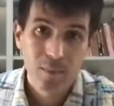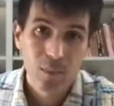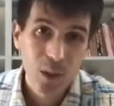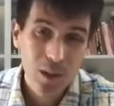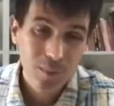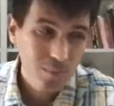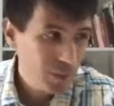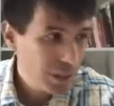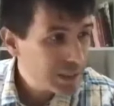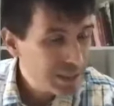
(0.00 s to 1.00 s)
well,
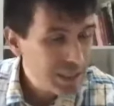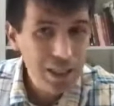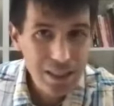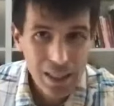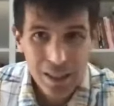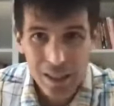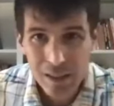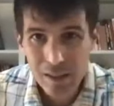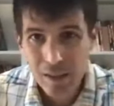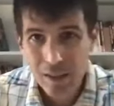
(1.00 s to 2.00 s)
it does at least
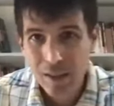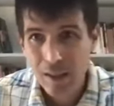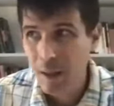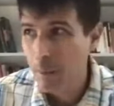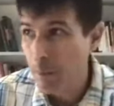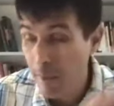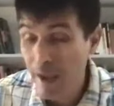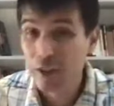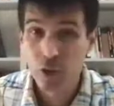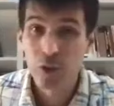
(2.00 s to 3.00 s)

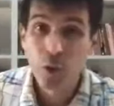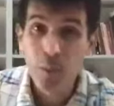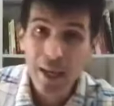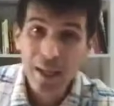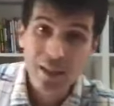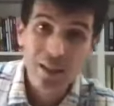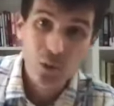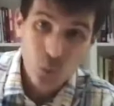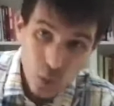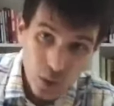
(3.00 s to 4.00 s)
measure humanity's
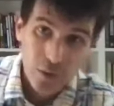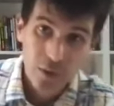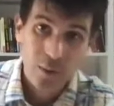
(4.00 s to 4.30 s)
worth.